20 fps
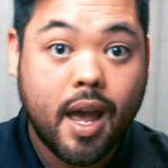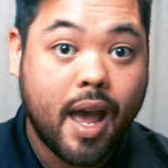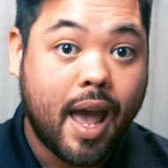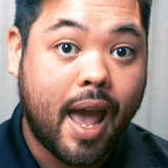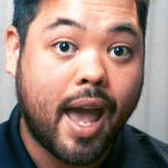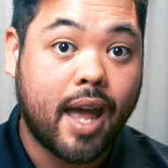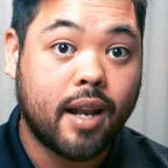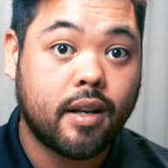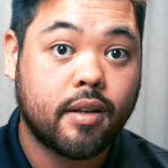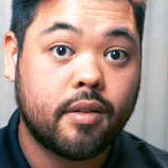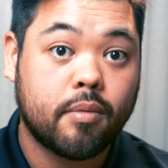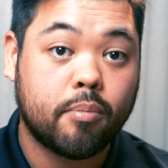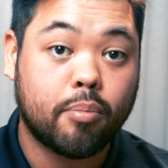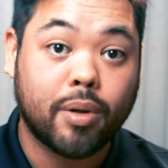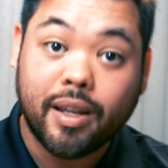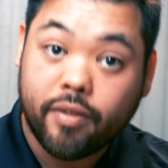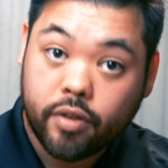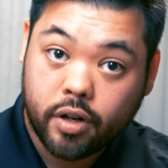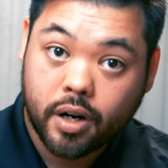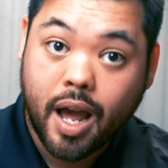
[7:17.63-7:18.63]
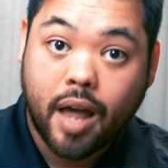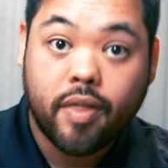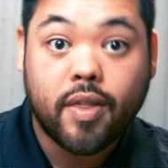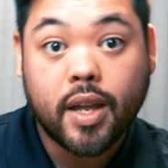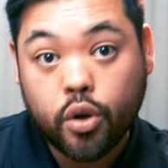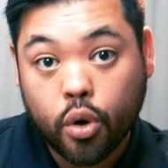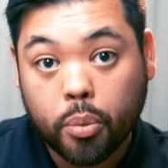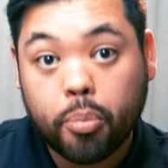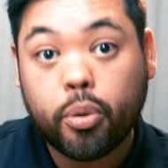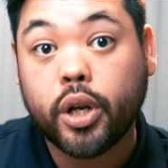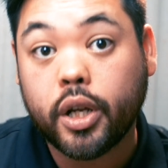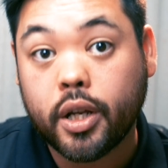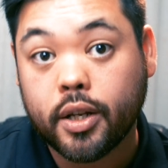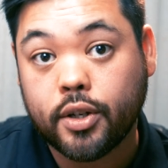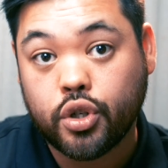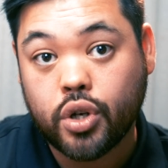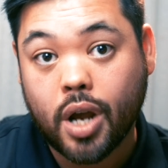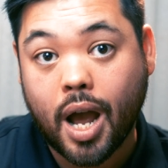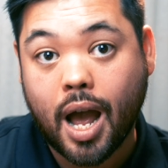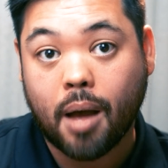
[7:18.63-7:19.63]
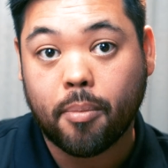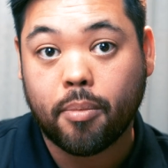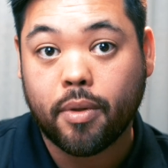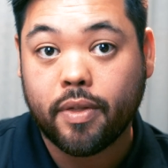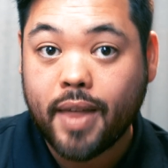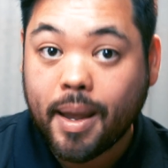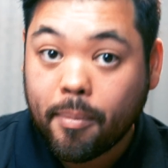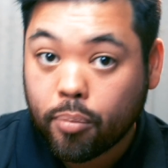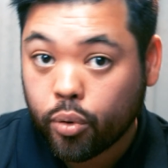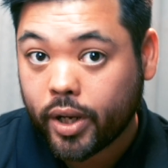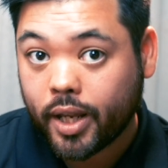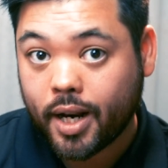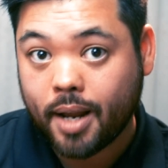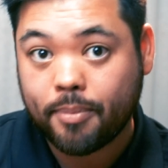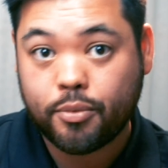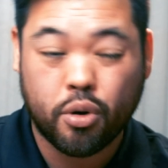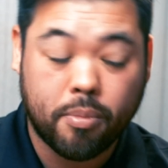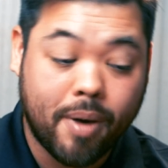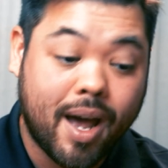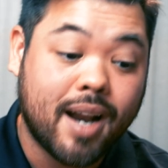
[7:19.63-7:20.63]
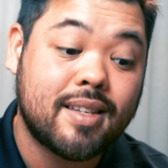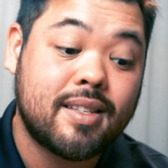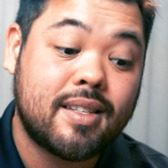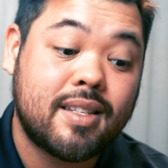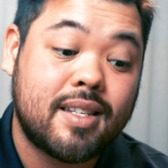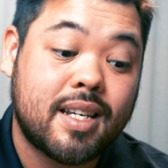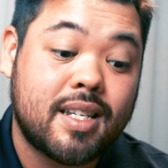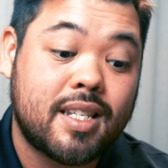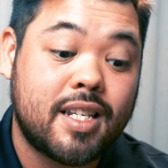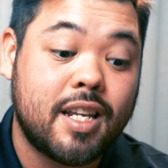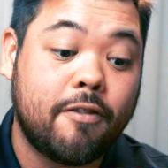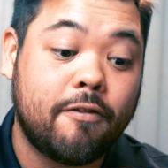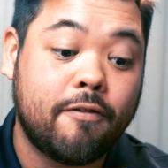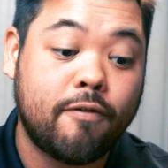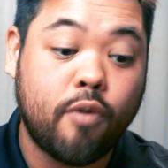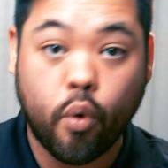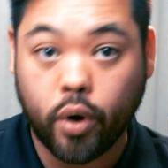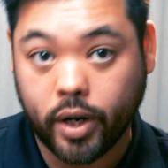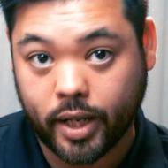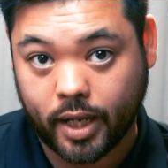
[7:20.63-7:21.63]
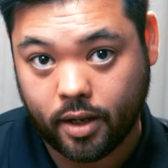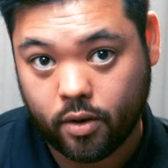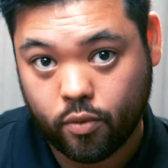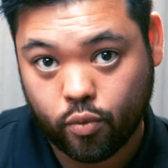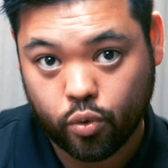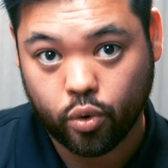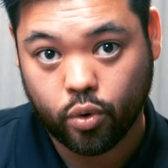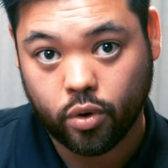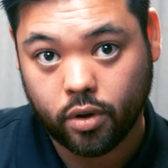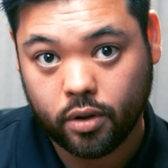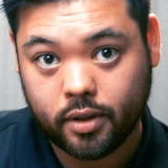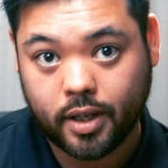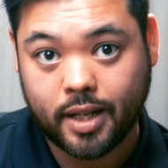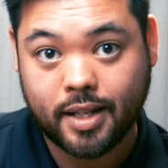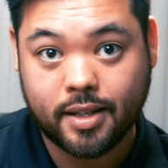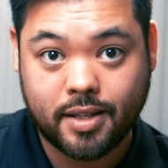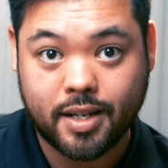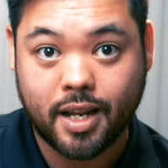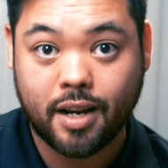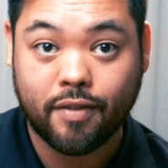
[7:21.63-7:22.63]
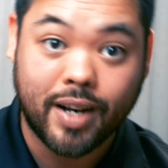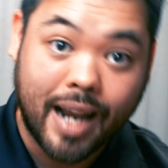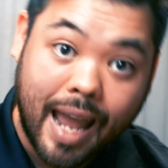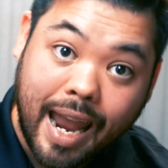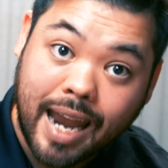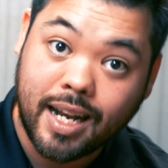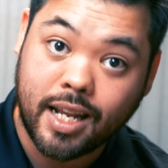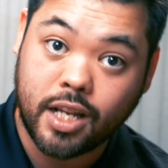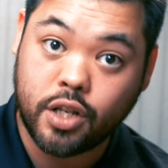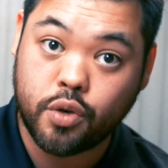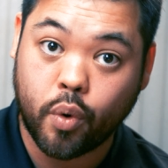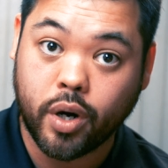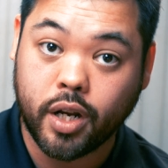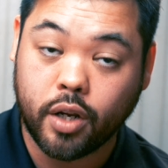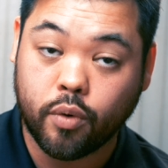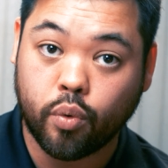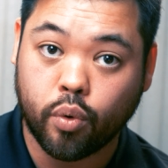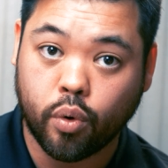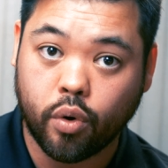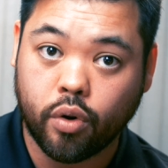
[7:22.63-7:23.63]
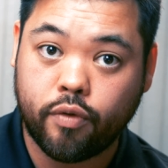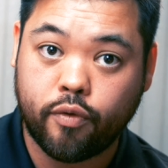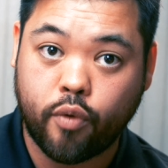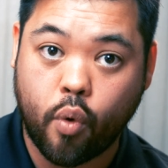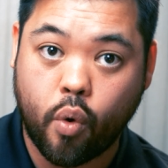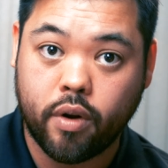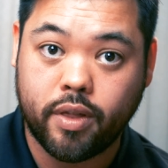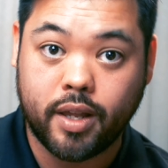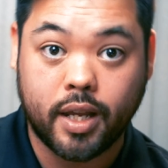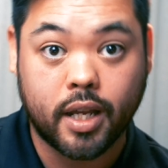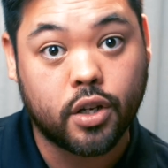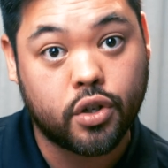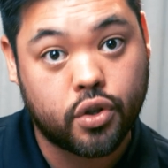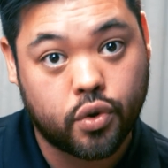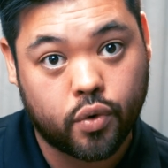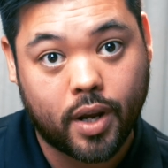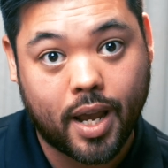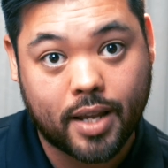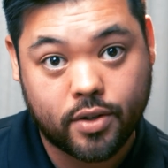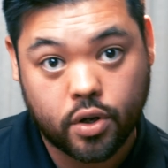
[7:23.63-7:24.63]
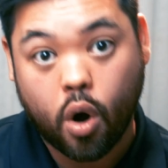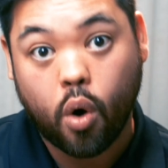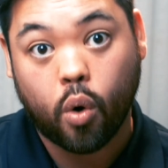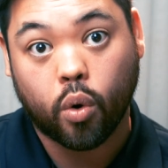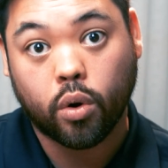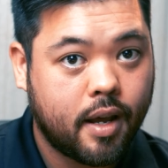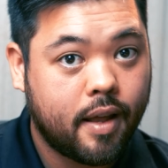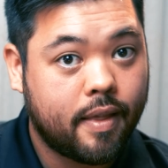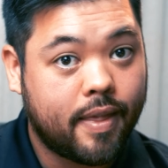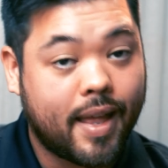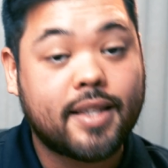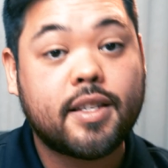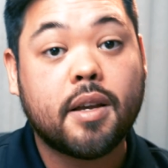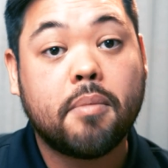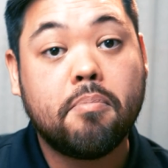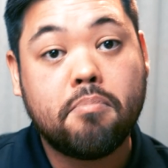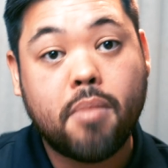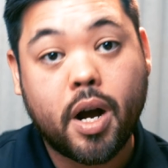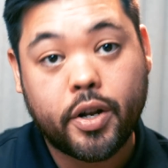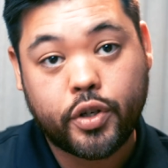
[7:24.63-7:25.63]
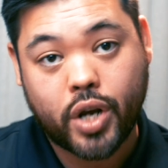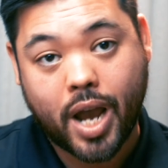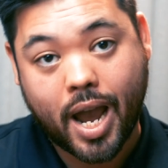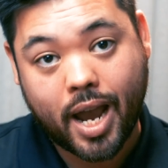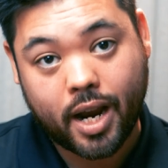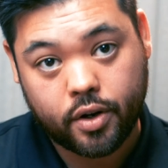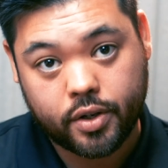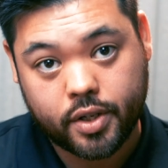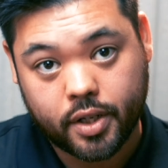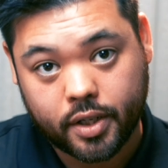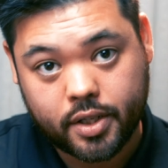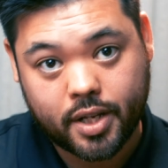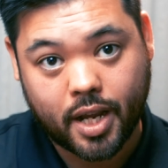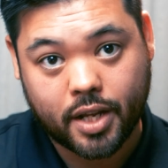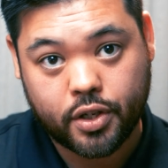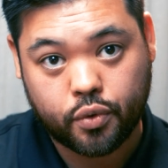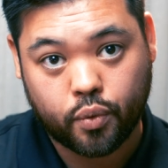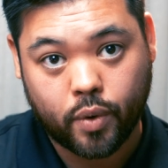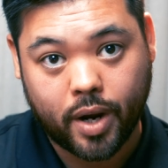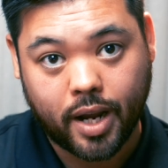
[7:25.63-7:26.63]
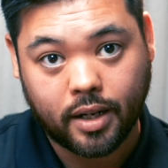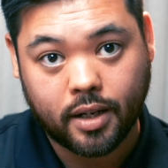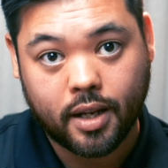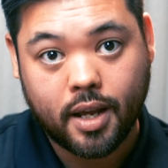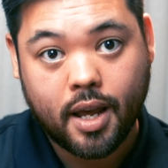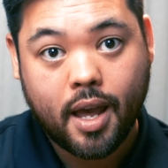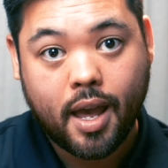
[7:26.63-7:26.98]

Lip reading: And believe it or not, they do a pretty good job. They bring it up to about a 60-40 rule instead of an 80-20 rule for the industry as a whole. That's a much higher success rate.